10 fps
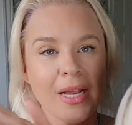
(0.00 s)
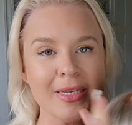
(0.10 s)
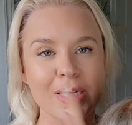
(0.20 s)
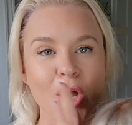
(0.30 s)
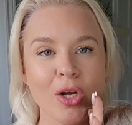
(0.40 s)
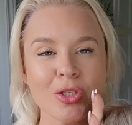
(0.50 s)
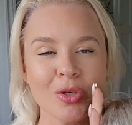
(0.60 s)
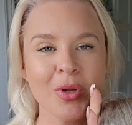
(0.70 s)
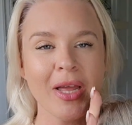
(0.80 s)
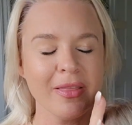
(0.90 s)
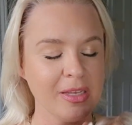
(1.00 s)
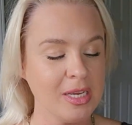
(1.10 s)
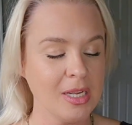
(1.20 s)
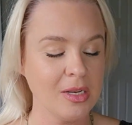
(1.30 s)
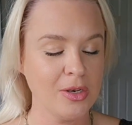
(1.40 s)
did also get
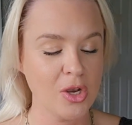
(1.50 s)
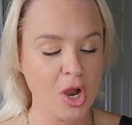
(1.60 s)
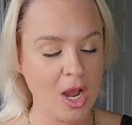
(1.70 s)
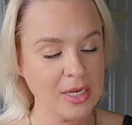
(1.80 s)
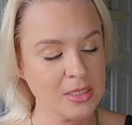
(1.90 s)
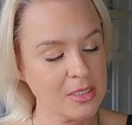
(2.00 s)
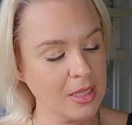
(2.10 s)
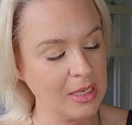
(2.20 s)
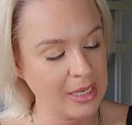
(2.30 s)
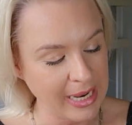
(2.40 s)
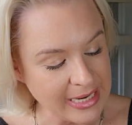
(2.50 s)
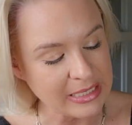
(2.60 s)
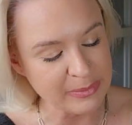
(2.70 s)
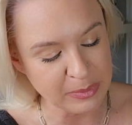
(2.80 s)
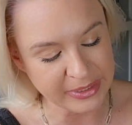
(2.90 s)
the knots
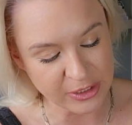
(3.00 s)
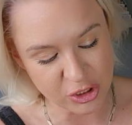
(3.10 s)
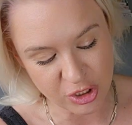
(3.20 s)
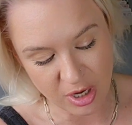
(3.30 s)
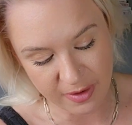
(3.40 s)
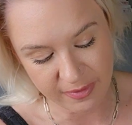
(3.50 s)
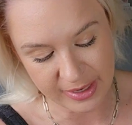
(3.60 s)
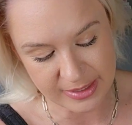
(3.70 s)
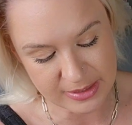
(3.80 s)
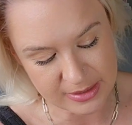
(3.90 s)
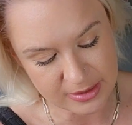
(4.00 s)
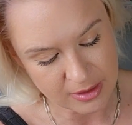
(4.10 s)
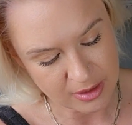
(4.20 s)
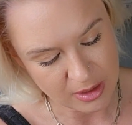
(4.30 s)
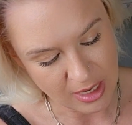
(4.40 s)
lightly bleached on this,
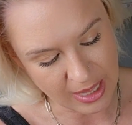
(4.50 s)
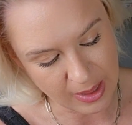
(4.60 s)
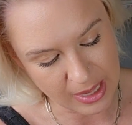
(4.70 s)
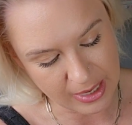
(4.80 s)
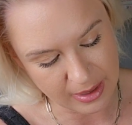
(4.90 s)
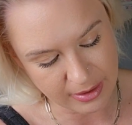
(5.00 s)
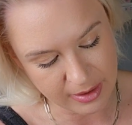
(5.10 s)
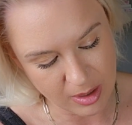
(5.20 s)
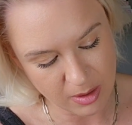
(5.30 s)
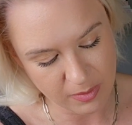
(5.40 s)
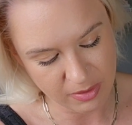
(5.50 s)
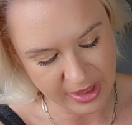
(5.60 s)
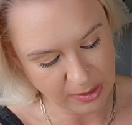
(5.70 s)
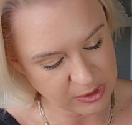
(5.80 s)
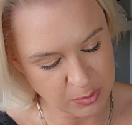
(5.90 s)
and
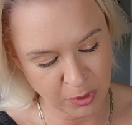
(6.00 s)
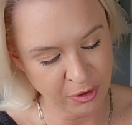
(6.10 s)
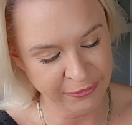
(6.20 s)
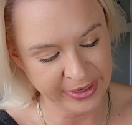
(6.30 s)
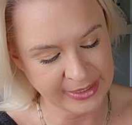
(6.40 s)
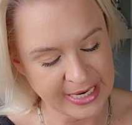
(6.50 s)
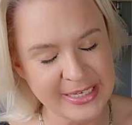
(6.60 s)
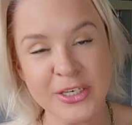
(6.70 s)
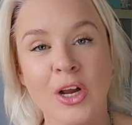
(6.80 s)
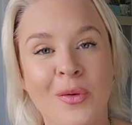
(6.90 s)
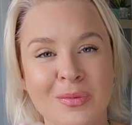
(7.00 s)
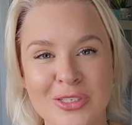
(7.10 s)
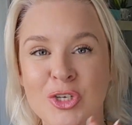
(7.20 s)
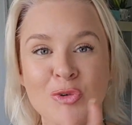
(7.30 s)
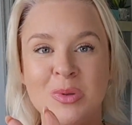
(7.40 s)
that was perfect. I didn't go
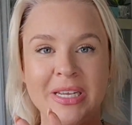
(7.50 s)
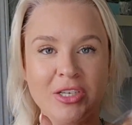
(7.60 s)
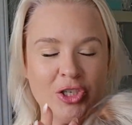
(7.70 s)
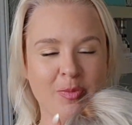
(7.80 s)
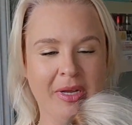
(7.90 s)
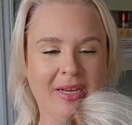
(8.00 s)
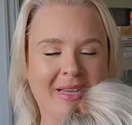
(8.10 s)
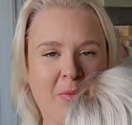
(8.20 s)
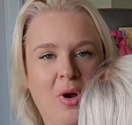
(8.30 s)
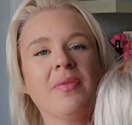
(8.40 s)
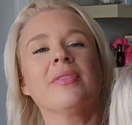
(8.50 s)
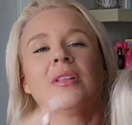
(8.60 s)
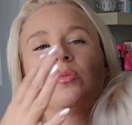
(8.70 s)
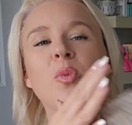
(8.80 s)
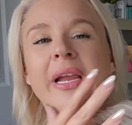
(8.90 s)
too bleached because I want
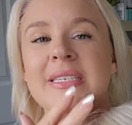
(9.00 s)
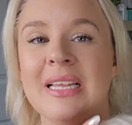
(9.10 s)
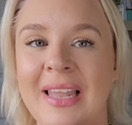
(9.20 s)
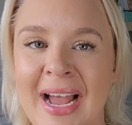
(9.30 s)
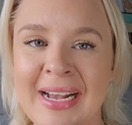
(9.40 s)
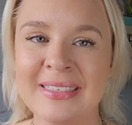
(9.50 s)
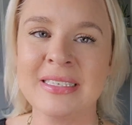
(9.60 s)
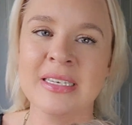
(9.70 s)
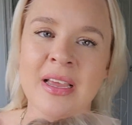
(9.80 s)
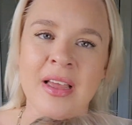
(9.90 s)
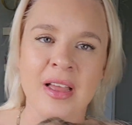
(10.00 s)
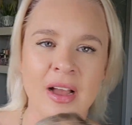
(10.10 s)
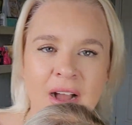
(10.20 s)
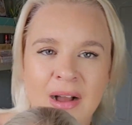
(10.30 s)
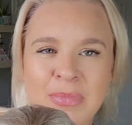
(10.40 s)
the wig to last,
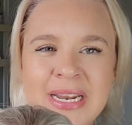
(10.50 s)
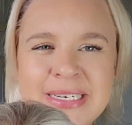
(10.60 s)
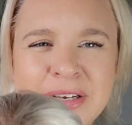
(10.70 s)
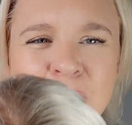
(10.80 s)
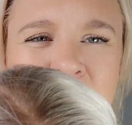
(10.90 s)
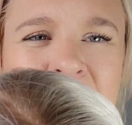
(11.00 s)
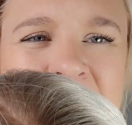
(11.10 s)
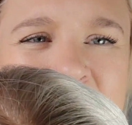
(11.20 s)
but I did go lightly